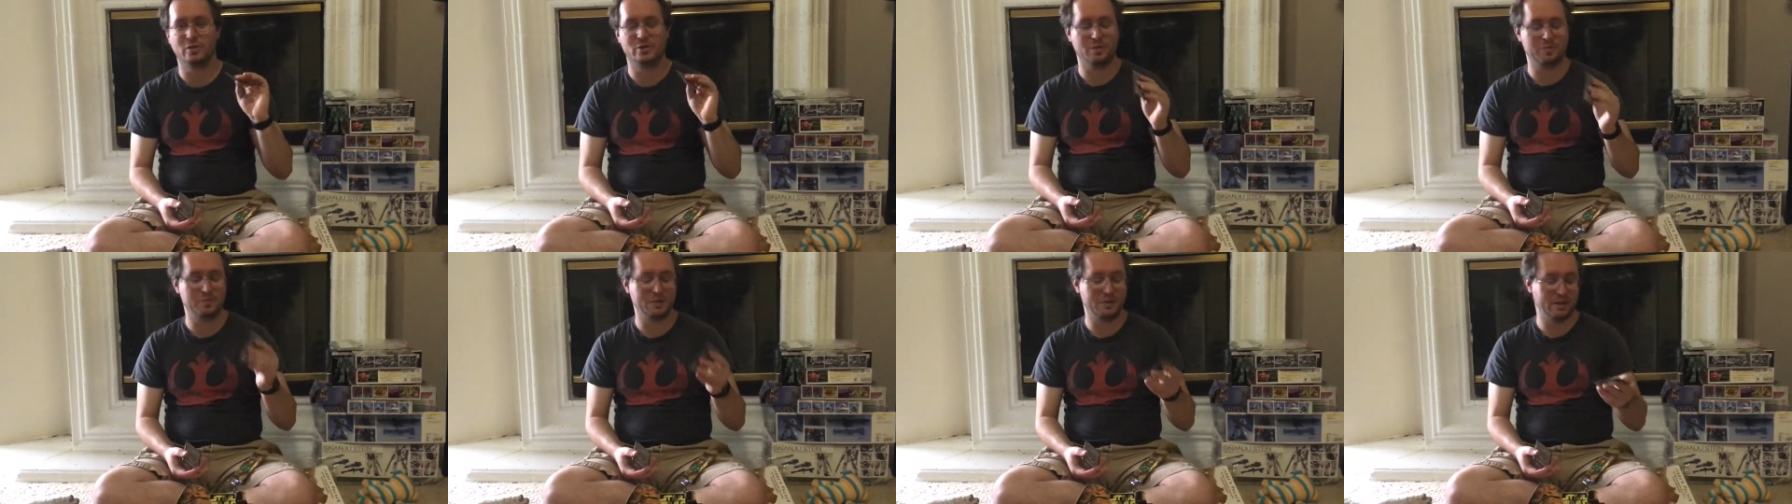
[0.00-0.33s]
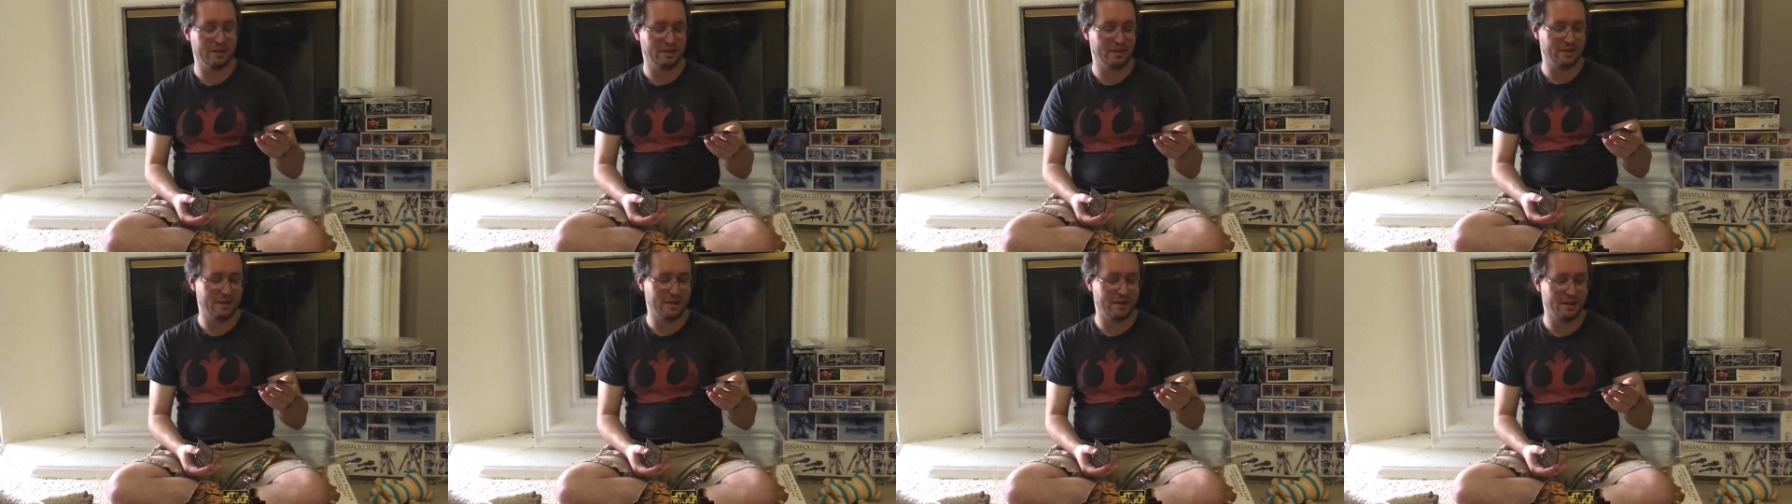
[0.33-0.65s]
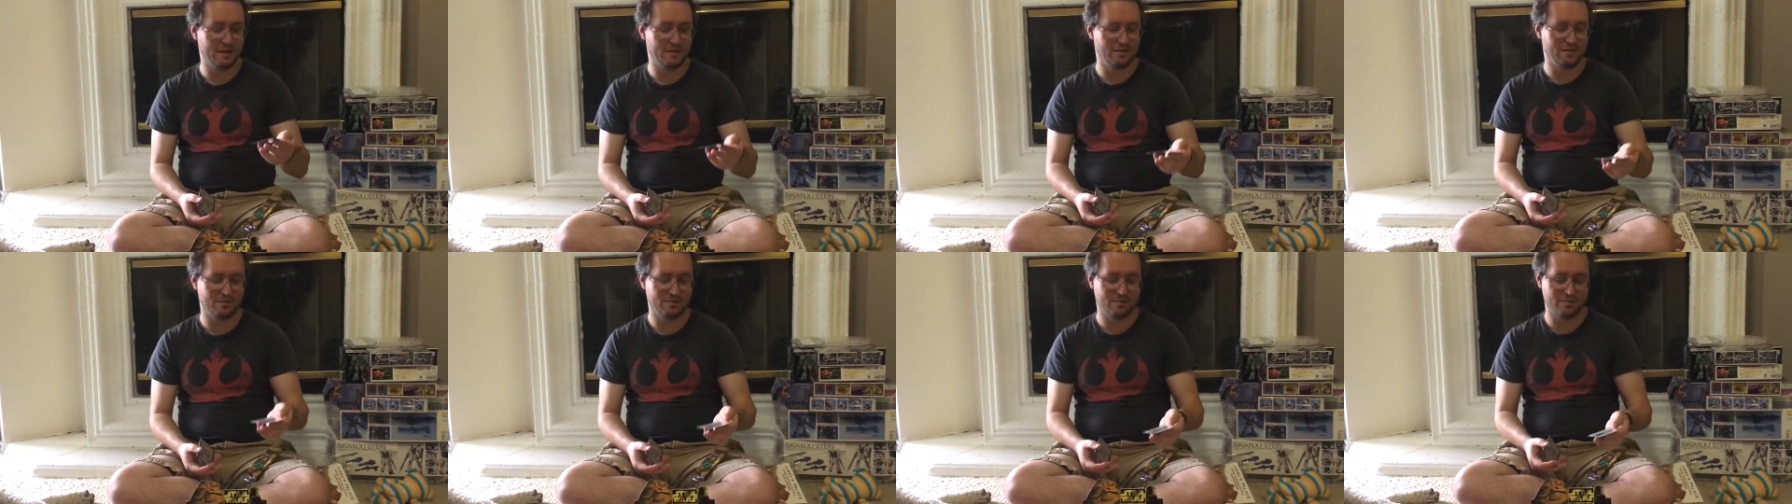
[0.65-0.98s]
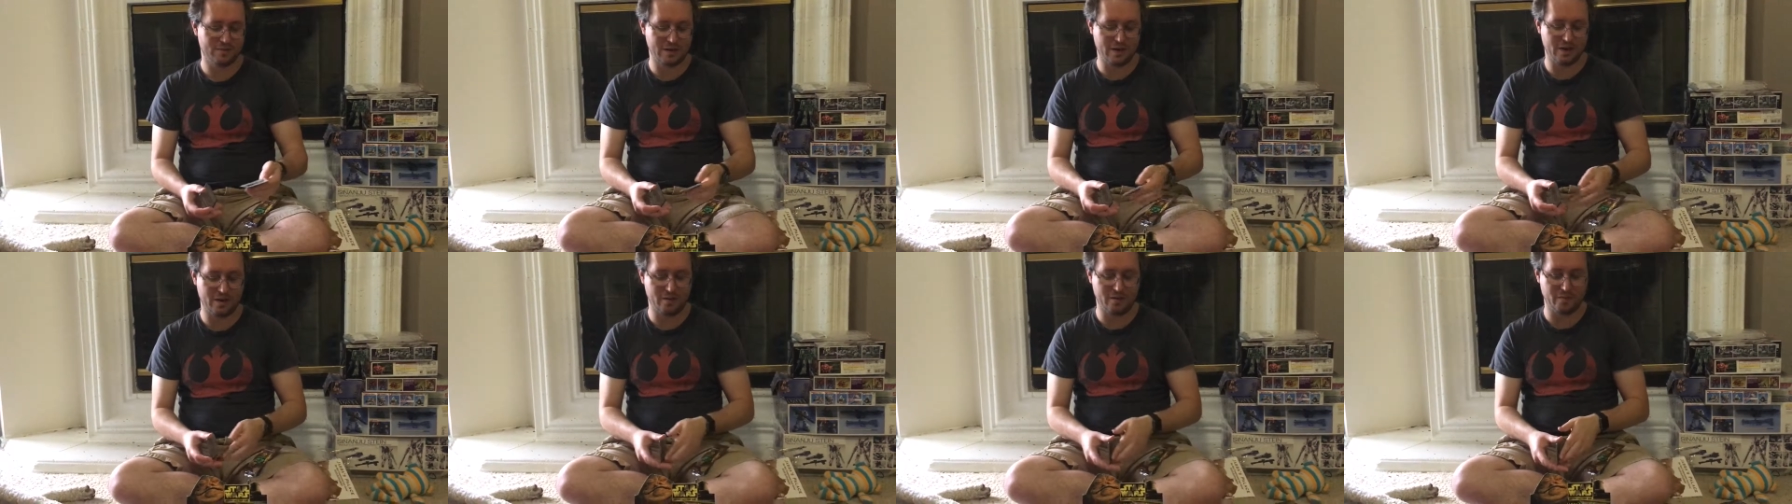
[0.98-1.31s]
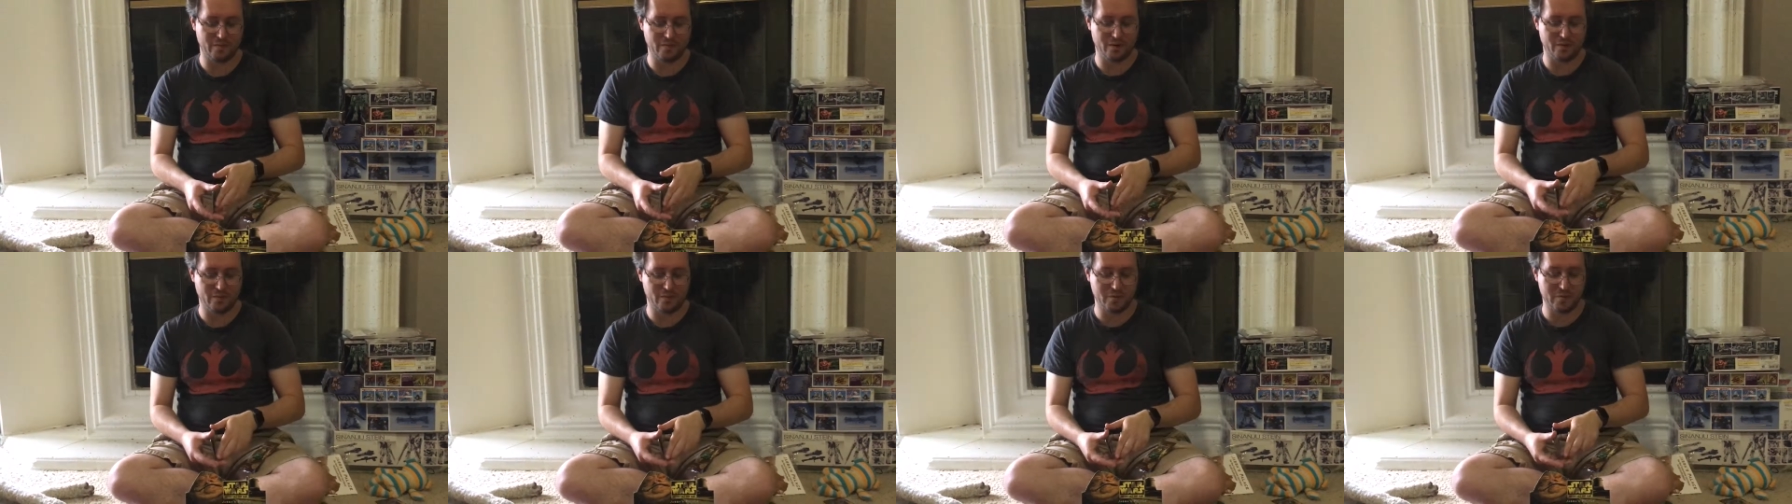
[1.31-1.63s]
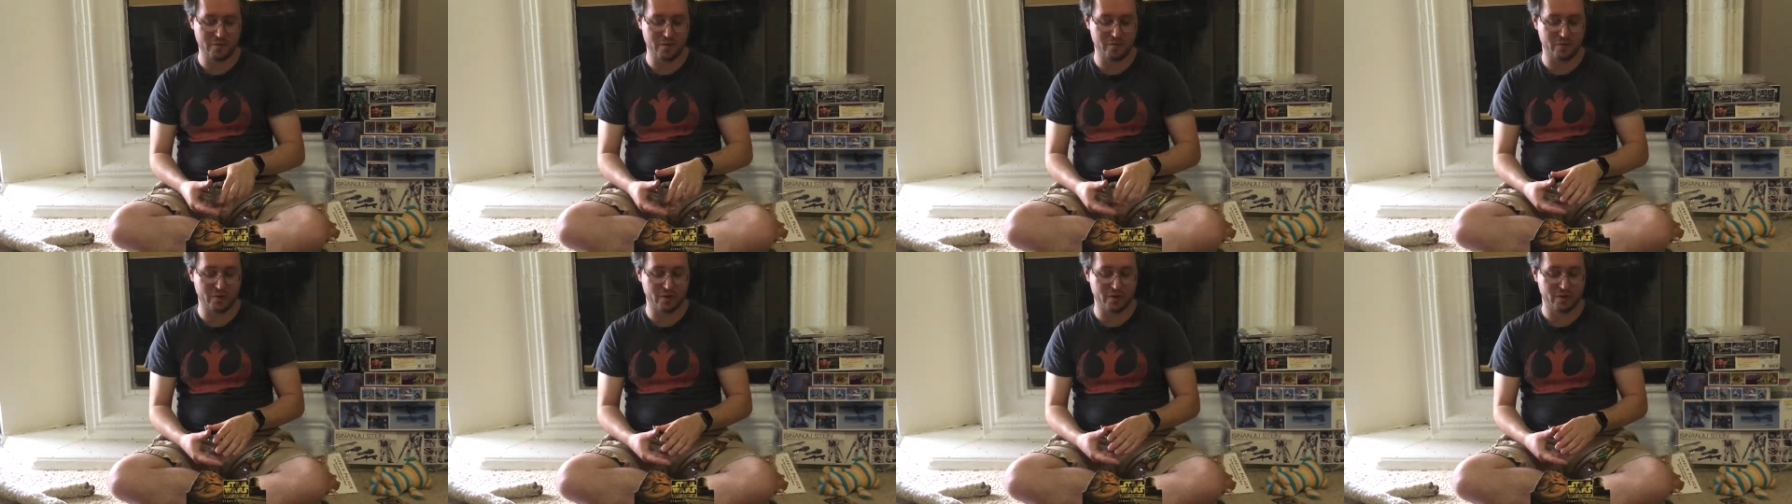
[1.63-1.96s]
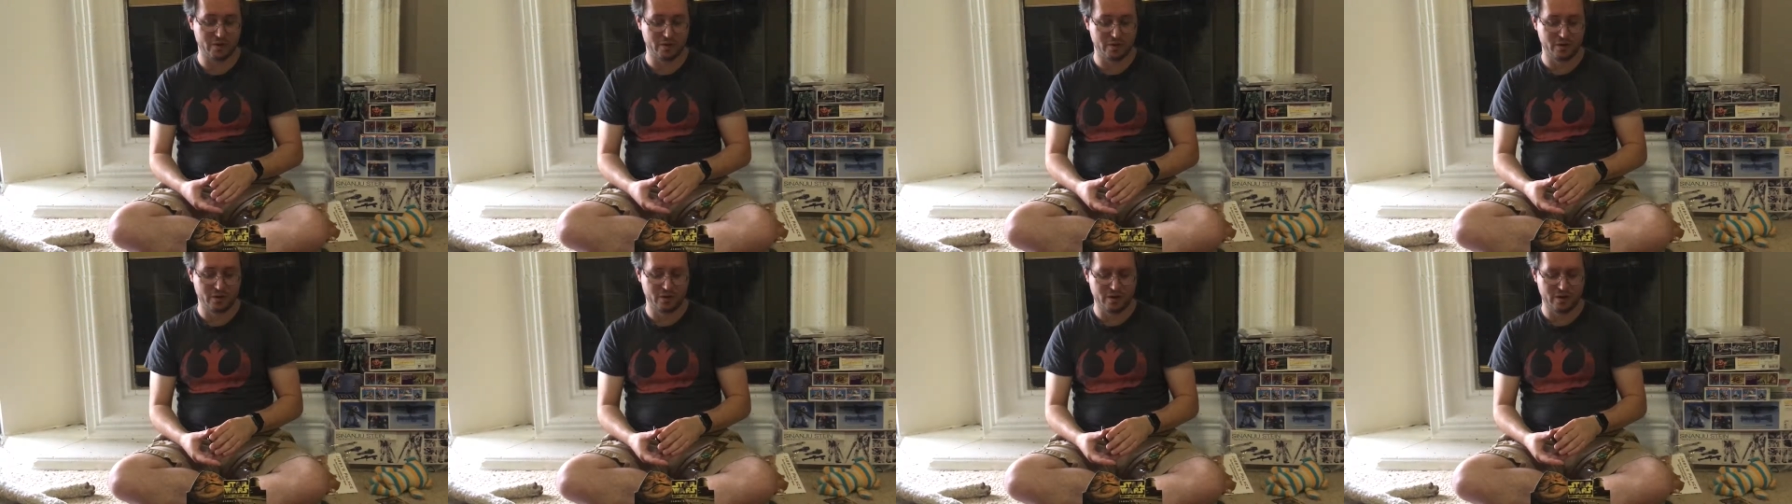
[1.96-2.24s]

something like that. I don't even remember.